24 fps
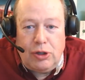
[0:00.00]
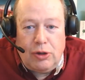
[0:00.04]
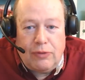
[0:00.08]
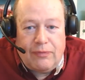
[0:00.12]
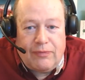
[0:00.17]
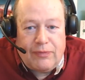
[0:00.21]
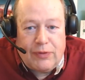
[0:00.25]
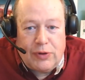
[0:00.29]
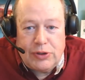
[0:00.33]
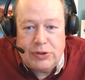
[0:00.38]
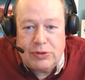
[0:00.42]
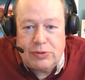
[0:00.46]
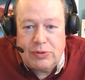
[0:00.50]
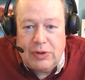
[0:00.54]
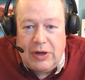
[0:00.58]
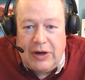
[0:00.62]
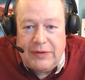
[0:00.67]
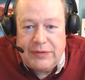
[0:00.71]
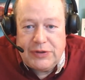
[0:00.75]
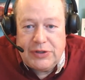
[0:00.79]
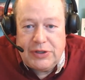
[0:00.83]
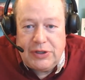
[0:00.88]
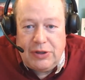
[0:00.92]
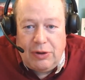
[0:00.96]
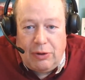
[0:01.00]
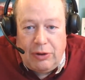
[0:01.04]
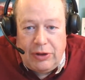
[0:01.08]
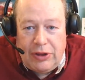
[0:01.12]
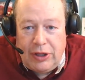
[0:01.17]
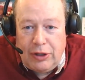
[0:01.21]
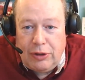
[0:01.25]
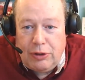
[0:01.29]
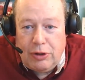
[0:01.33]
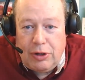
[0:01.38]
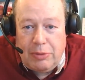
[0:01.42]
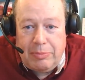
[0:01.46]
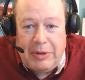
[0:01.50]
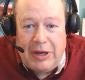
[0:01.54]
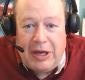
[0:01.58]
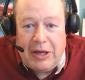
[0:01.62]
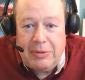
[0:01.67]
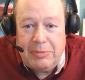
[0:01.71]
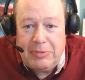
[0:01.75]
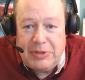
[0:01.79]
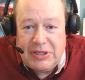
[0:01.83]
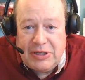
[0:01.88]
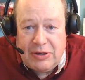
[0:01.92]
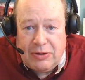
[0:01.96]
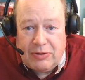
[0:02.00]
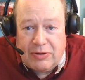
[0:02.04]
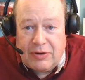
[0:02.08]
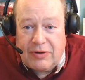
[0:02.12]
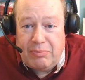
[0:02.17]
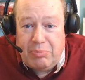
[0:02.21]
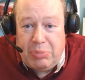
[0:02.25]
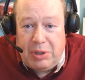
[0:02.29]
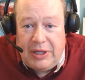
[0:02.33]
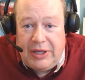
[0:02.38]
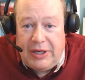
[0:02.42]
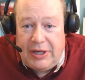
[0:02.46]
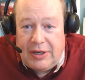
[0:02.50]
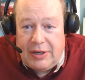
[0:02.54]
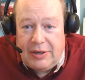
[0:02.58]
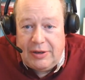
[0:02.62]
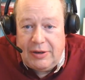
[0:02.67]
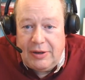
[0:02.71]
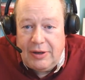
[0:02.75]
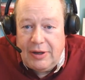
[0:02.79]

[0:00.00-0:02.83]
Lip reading: first drafts, the only thing good about them is they're completed.